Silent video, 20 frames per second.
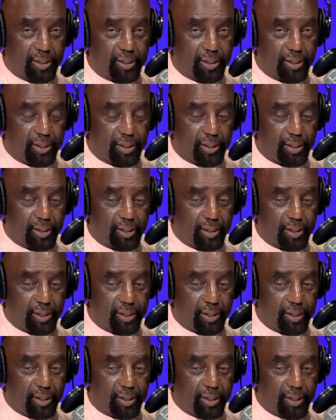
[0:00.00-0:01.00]
You're
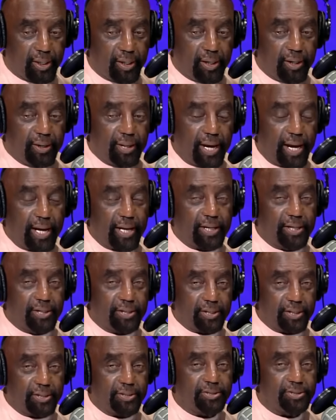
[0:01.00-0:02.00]
welcome. That I want
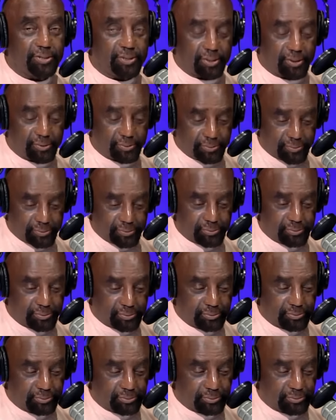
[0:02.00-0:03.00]
to say thank
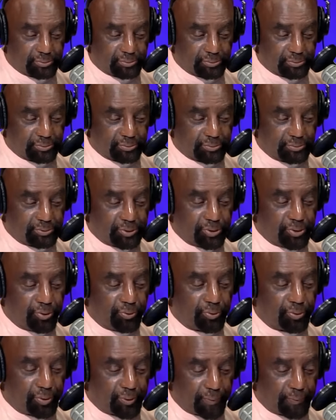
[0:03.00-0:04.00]
you for
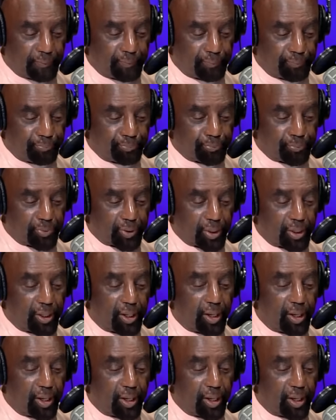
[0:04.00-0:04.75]
what you're doing.